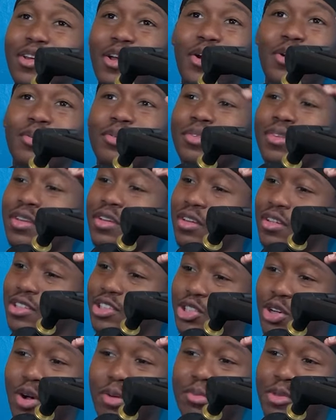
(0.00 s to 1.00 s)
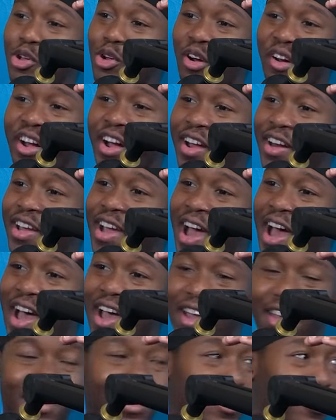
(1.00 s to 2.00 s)
know show them you're a good
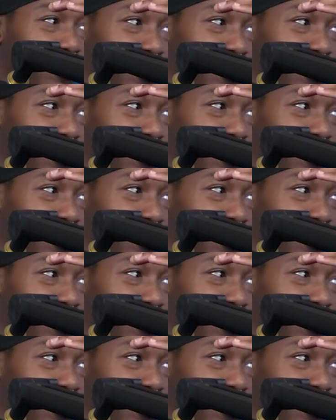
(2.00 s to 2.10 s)
guy. You